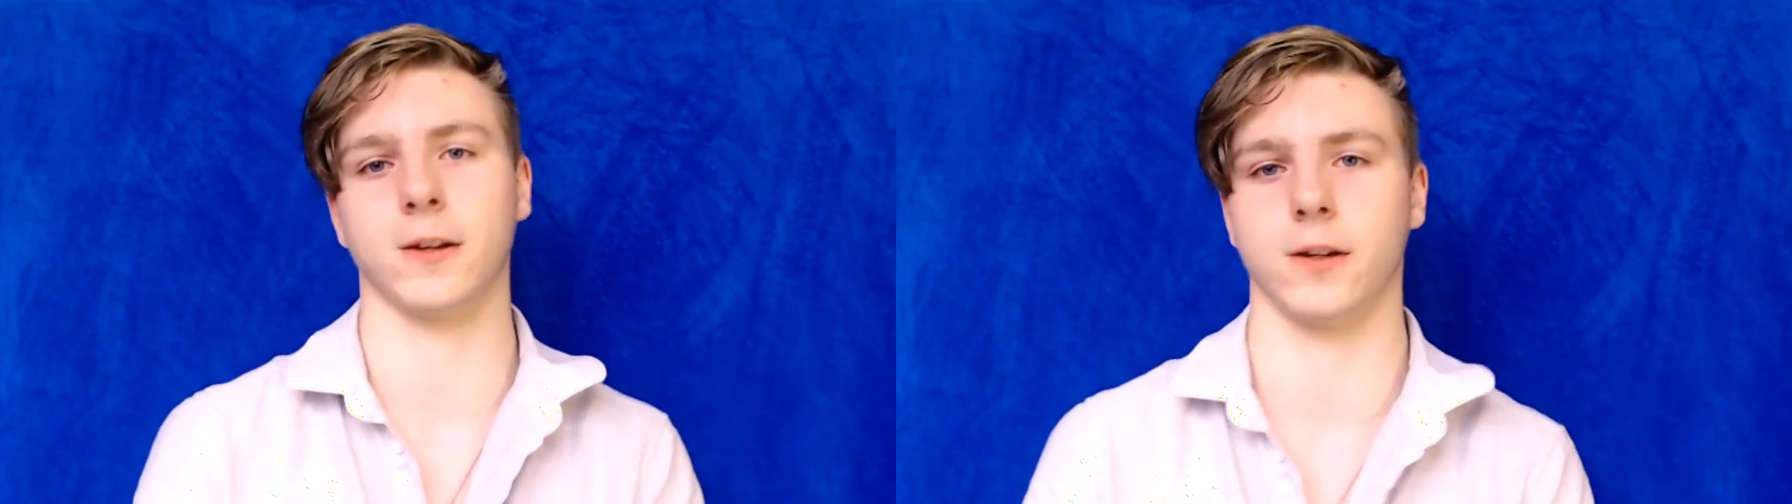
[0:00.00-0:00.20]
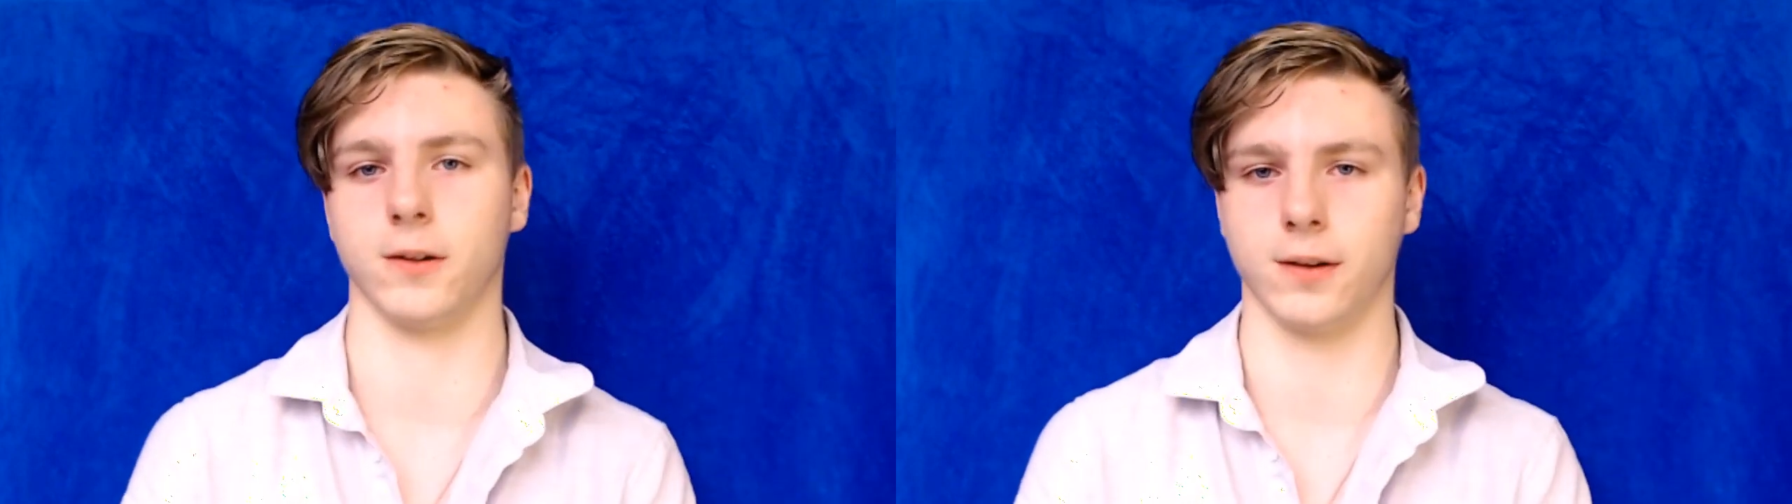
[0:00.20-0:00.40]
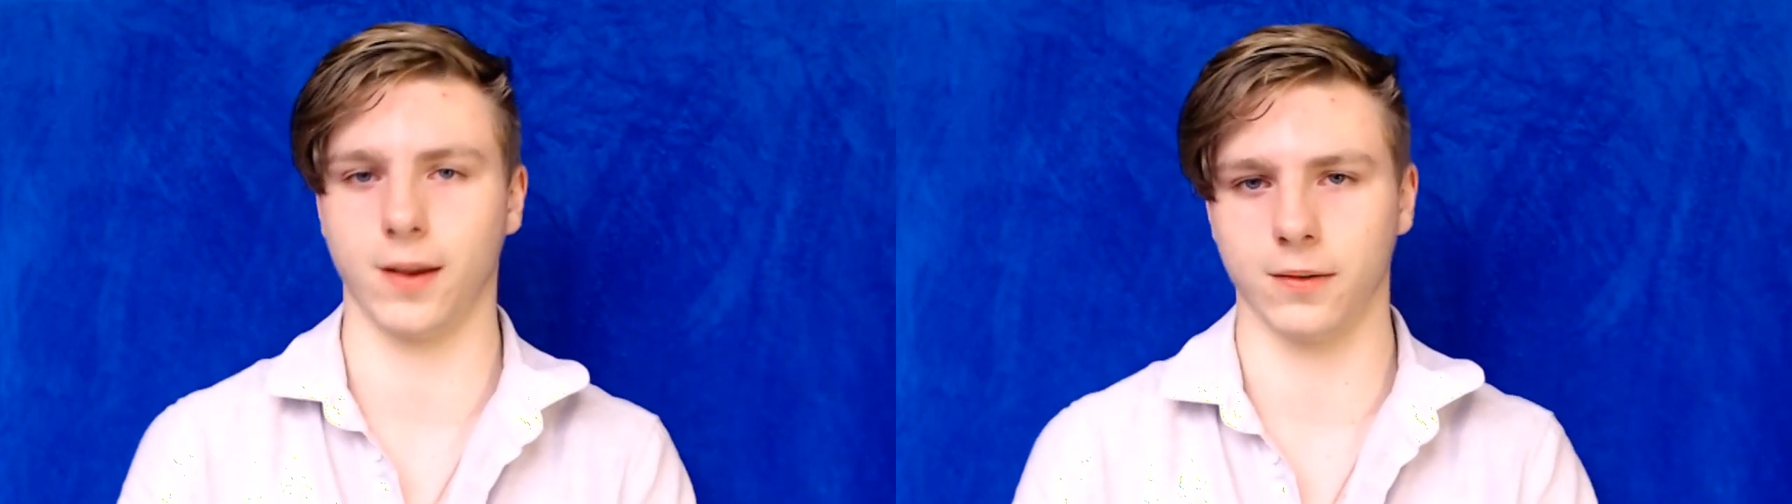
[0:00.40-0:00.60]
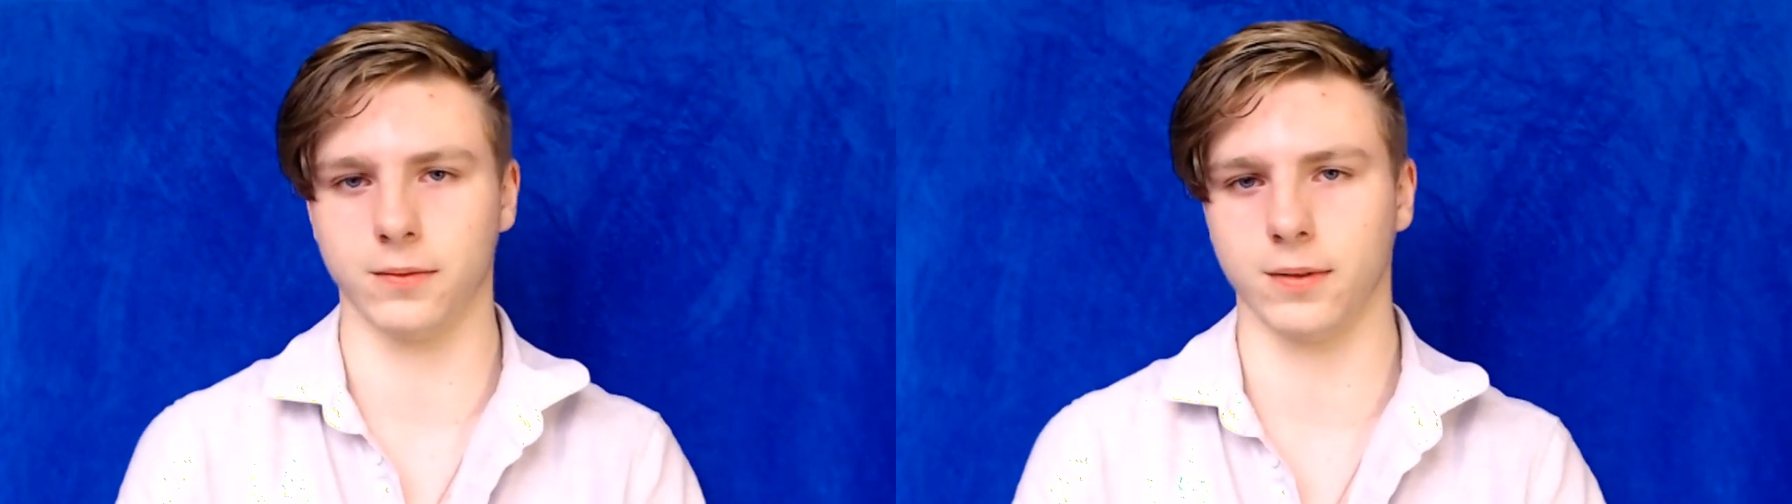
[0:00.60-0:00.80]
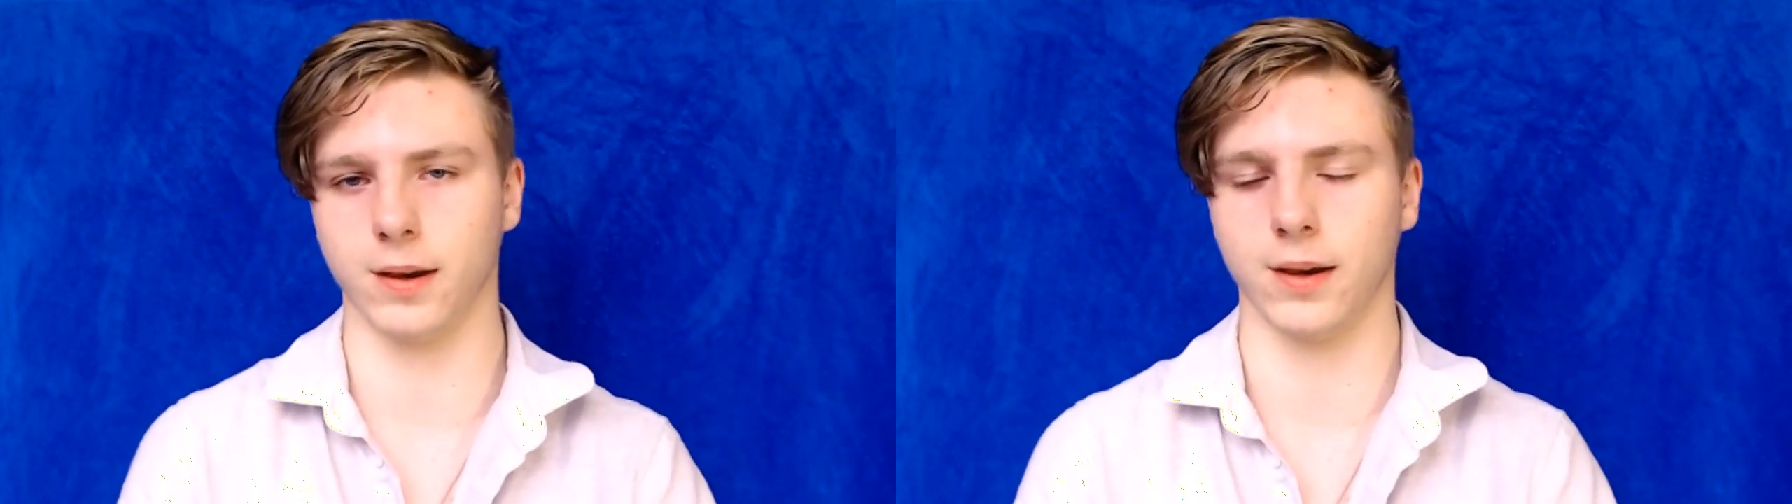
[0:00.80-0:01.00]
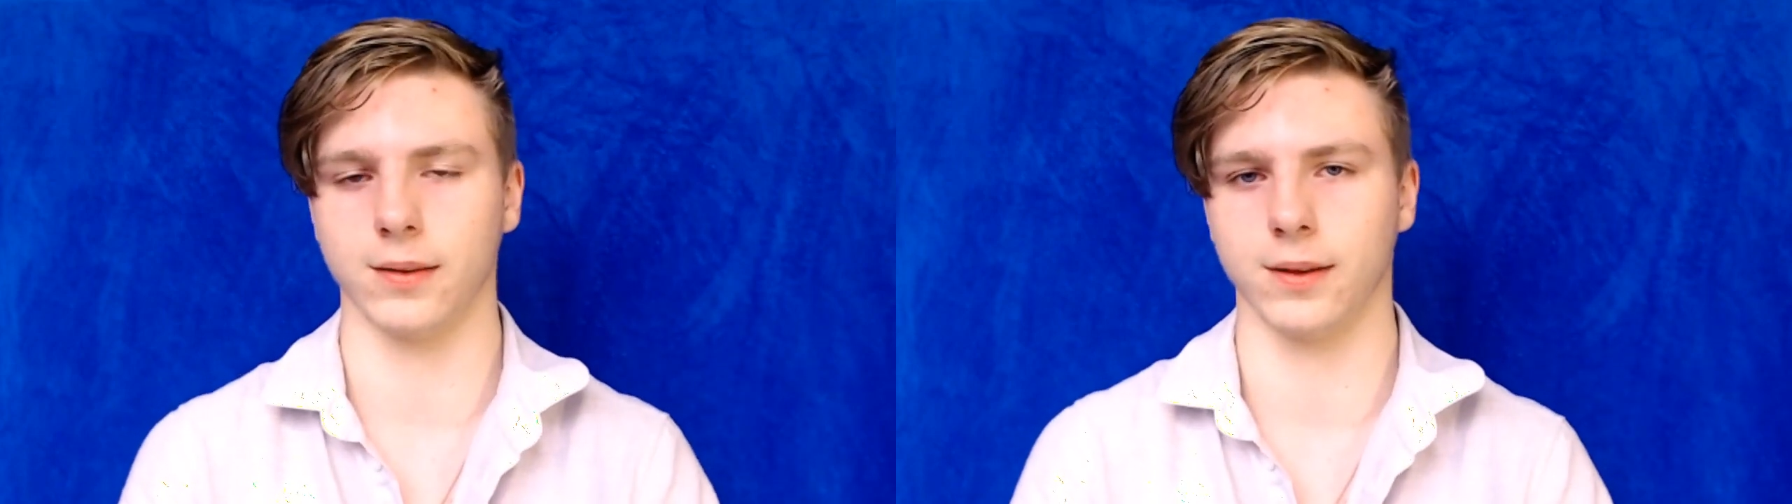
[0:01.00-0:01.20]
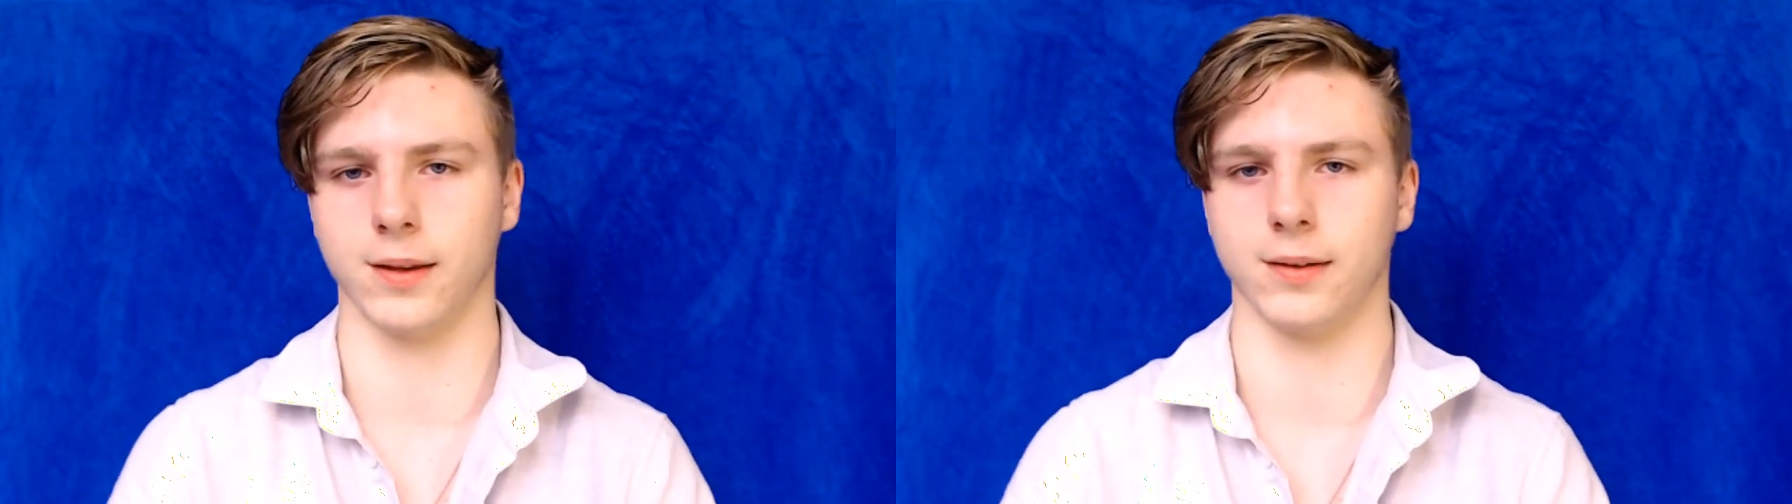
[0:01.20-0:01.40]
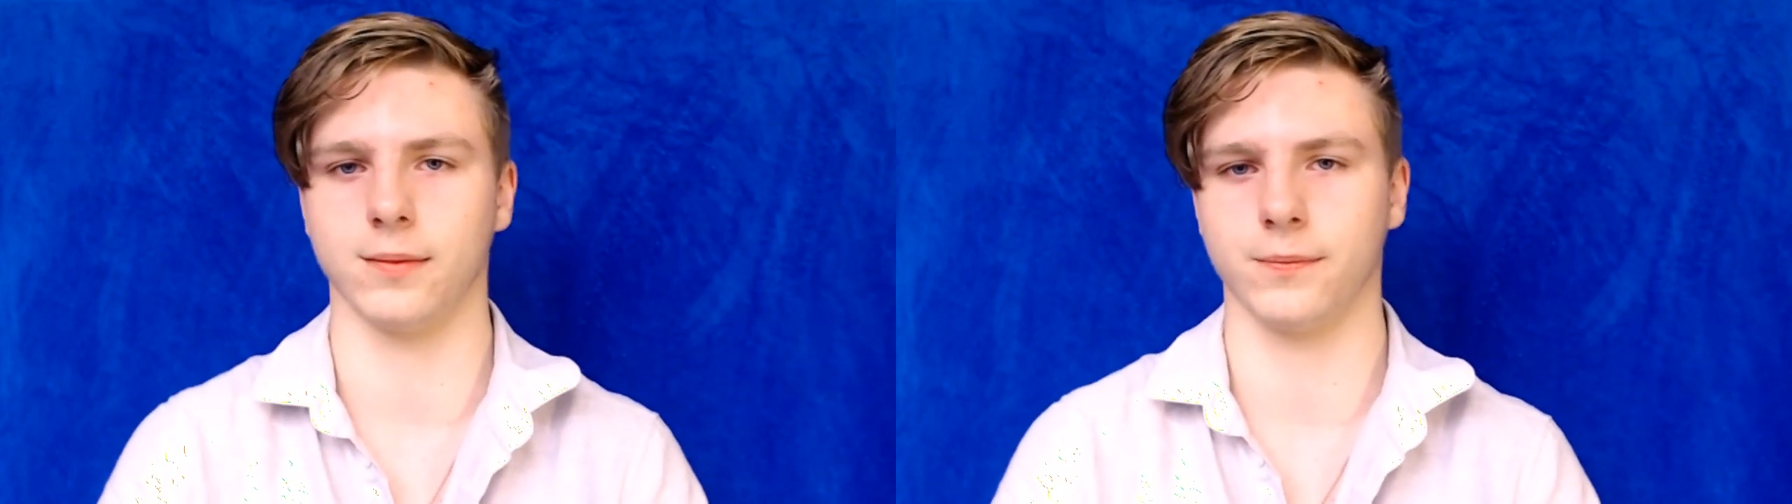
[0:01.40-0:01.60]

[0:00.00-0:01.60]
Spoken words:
year down and they'd